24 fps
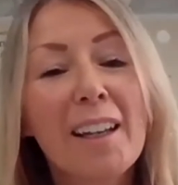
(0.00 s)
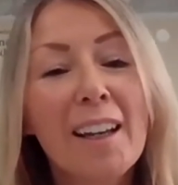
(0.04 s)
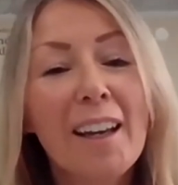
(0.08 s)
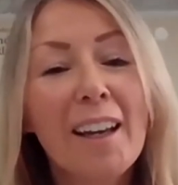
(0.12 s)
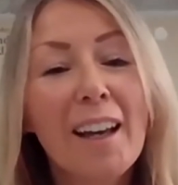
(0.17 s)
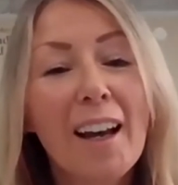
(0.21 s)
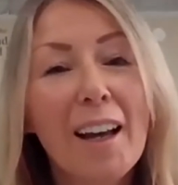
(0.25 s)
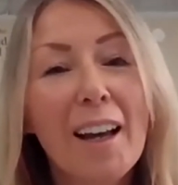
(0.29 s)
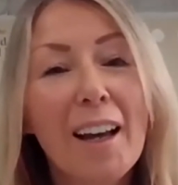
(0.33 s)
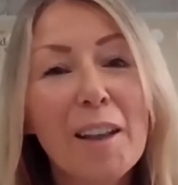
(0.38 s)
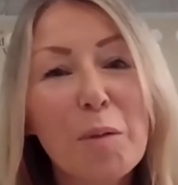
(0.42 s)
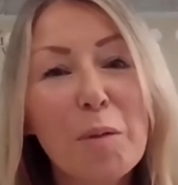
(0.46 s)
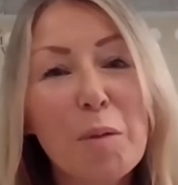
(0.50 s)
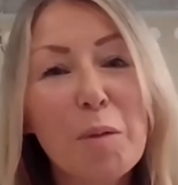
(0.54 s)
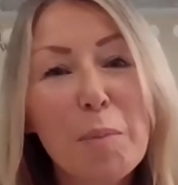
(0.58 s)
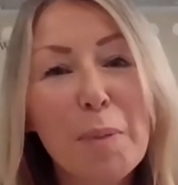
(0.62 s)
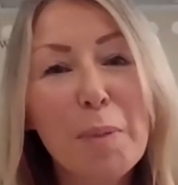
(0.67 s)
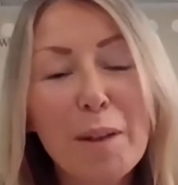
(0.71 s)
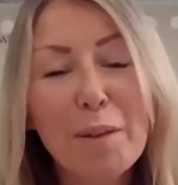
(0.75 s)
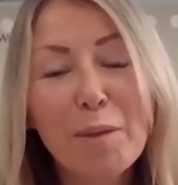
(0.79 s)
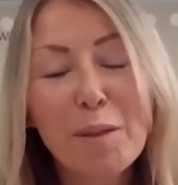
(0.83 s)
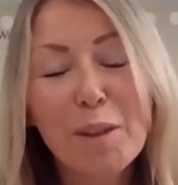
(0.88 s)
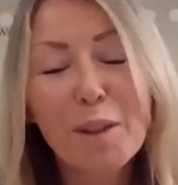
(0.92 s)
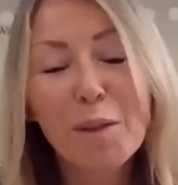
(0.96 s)
And they were
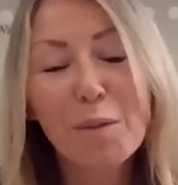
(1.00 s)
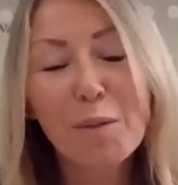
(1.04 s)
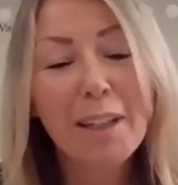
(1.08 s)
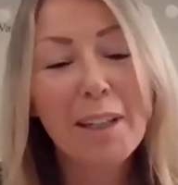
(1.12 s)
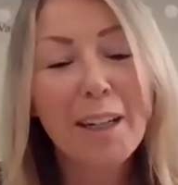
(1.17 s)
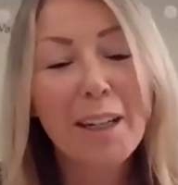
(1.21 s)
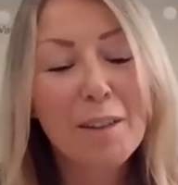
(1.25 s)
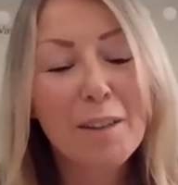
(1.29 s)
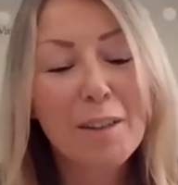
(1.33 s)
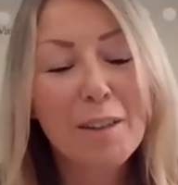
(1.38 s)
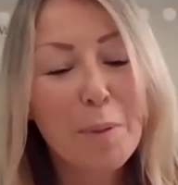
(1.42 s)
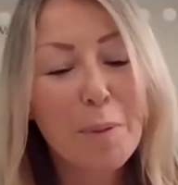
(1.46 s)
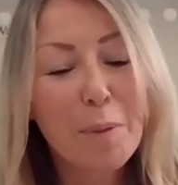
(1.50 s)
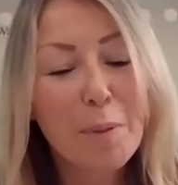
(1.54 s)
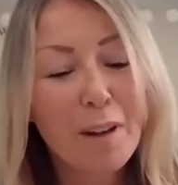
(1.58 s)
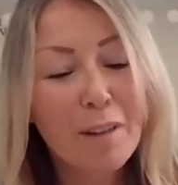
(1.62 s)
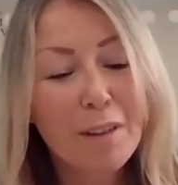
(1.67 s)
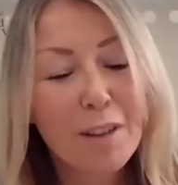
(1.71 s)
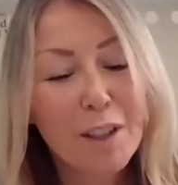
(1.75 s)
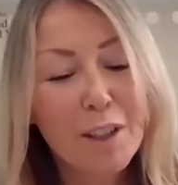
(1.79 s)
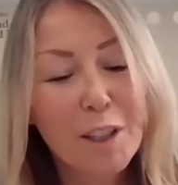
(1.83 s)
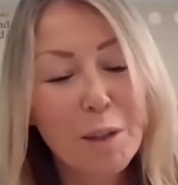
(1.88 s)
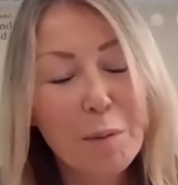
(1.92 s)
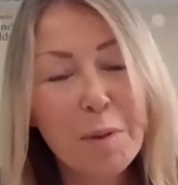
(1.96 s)
about to announce a
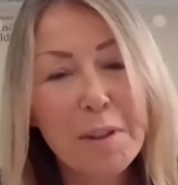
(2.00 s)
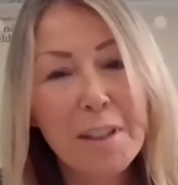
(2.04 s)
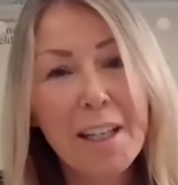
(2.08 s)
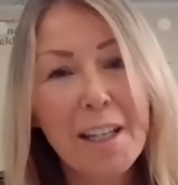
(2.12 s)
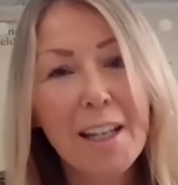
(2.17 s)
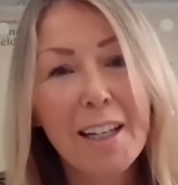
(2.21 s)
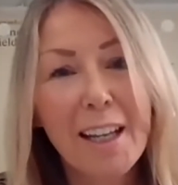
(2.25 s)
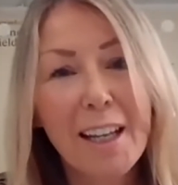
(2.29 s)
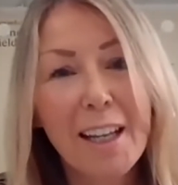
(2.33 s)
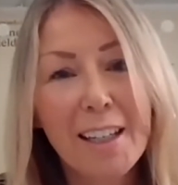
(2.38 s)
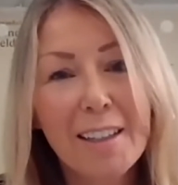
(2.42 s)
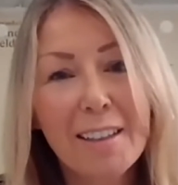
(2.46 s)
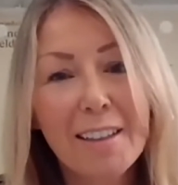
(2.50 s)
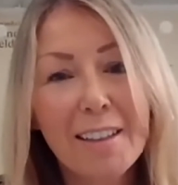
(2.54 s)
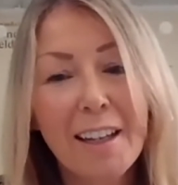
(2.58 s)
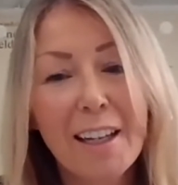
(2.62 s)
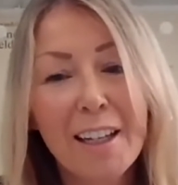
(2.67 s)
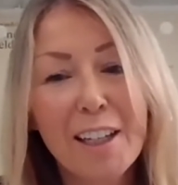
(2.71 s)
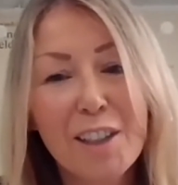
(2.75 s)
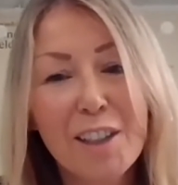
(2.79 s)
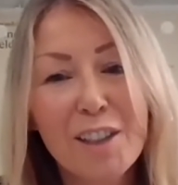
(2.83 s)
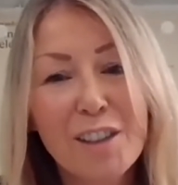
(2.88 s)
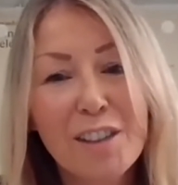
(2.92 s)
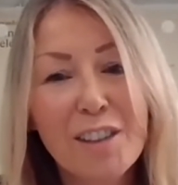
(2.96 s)
partnership with an LA
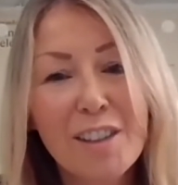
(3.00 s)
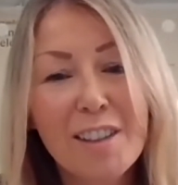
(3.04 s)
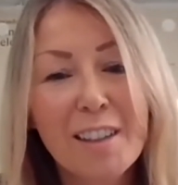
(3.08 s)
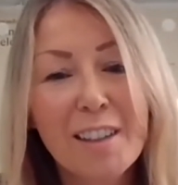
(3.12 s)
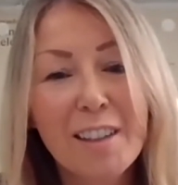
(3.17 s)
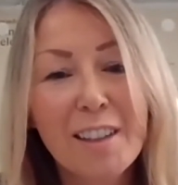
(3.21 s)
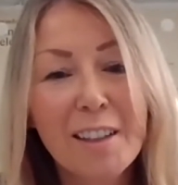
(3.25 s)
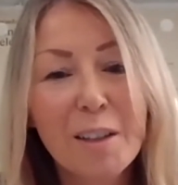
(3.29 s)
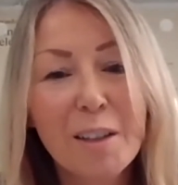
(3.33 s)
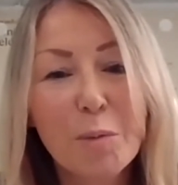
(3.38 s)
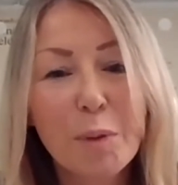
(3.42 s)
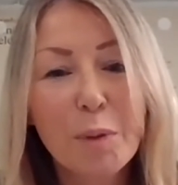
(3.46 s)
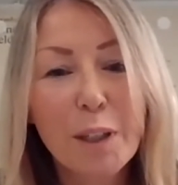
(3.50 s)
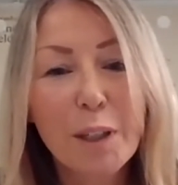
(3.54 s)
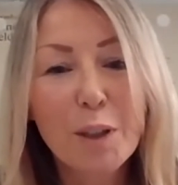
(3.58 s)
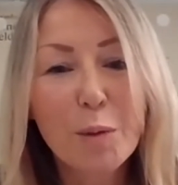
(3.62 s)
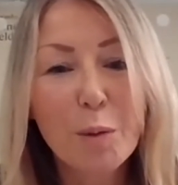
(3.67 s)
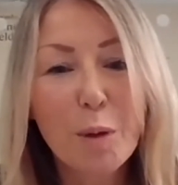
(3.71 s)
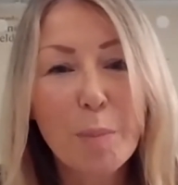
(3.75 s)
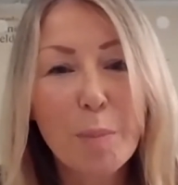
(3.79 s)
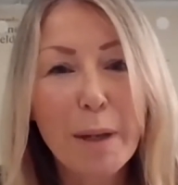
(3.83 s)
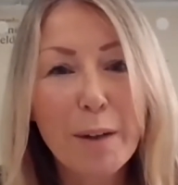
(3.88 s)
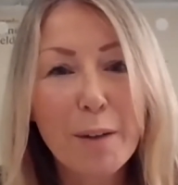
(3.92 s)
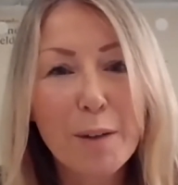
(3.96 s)
agency, which we're
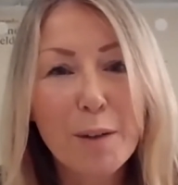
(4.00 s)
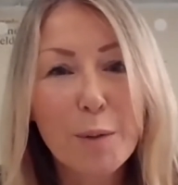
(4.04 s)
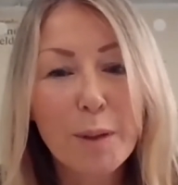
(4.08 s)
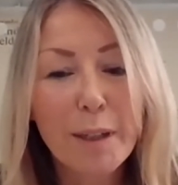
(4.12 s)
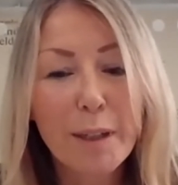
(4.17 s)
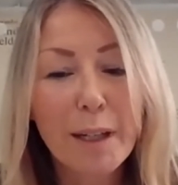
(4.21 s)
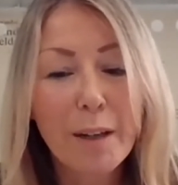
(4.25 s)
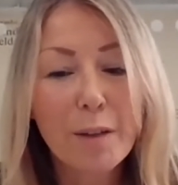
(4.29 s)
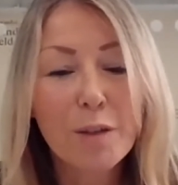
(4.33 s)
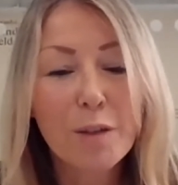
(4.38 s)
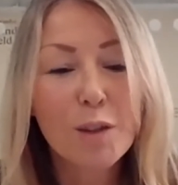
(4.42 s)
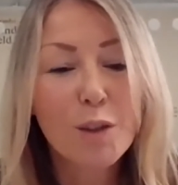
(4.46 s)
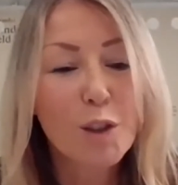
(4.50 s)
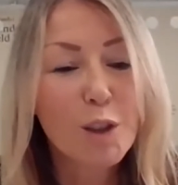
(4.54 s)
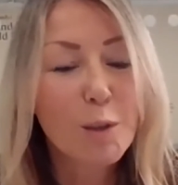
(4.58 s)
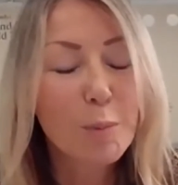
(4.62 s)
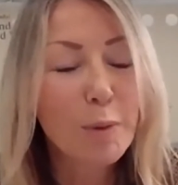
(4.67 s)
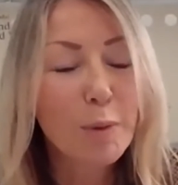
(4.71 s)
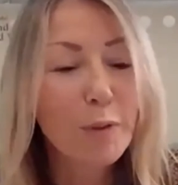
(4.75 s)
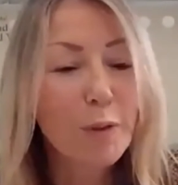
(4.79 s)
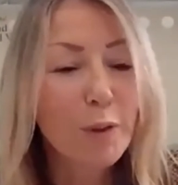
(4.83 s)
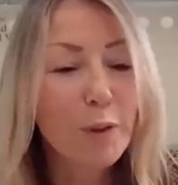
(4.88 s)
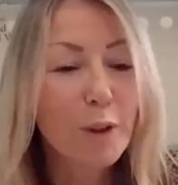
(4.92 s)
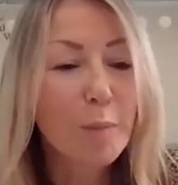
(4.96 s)
about to announce just
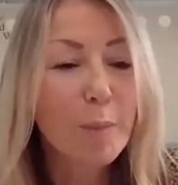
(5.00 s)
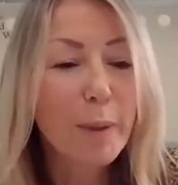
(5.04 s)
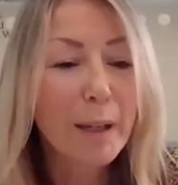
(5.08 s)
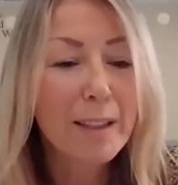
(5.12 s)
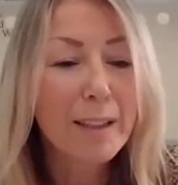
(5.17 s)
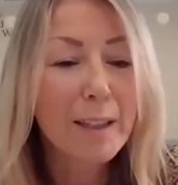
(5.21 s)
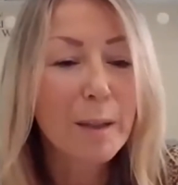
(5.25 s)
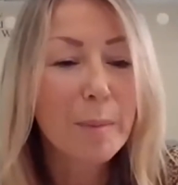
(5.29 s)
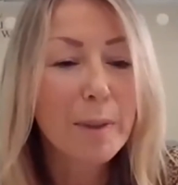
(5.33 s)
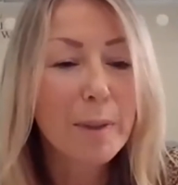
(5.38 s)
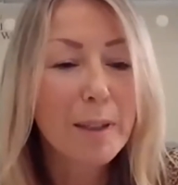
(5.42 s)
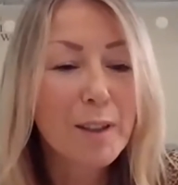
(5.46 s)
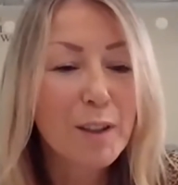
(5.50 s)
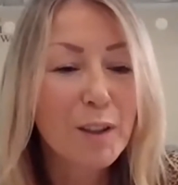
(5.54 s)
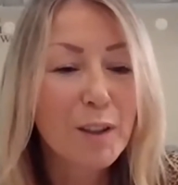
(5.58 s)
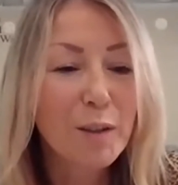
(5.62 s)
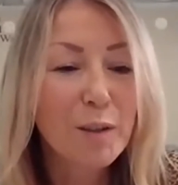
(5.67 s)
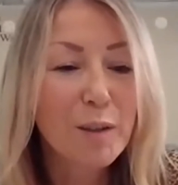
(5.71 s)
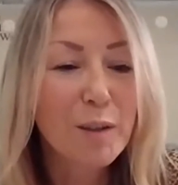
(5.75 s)
before the pandemic too.